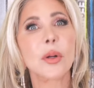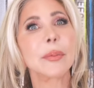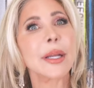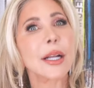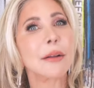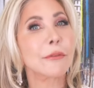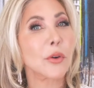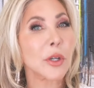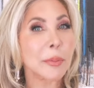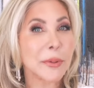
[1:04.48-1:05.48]
will make up
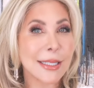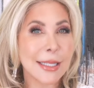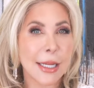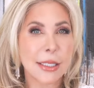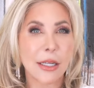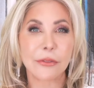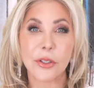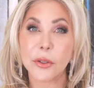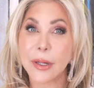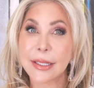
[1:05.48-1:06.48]
40% of
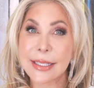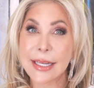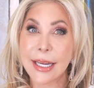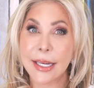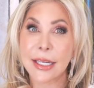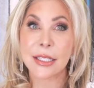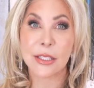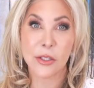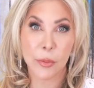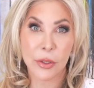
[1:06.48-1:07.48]
USA
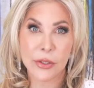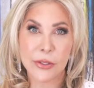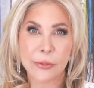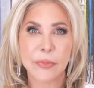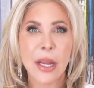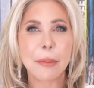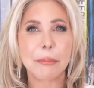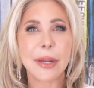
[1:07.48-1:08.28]
consumers,